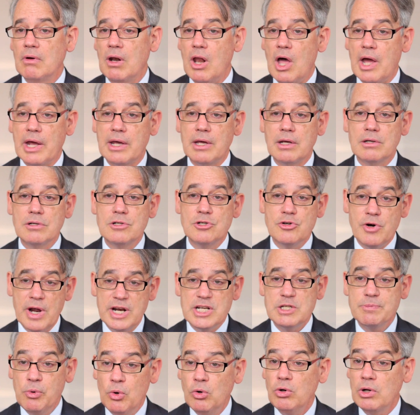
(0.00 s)
like
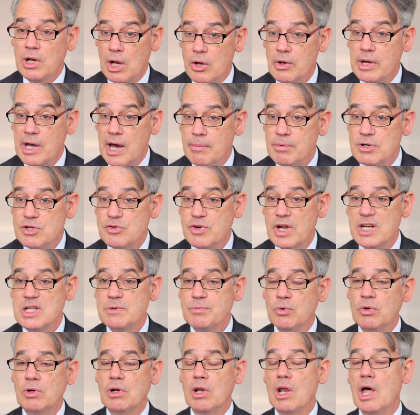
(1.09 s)
transport, low carbon
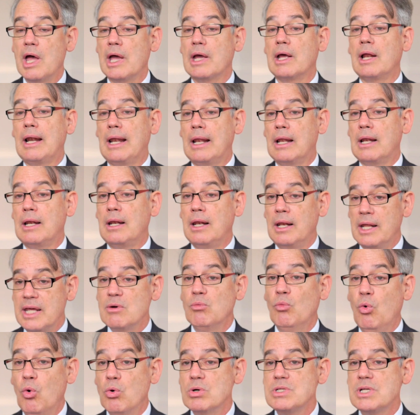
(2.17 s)
transport, like
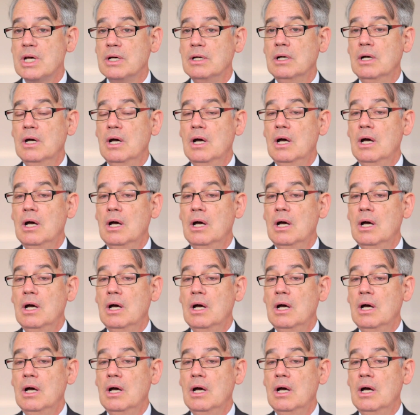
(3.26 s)
clean water,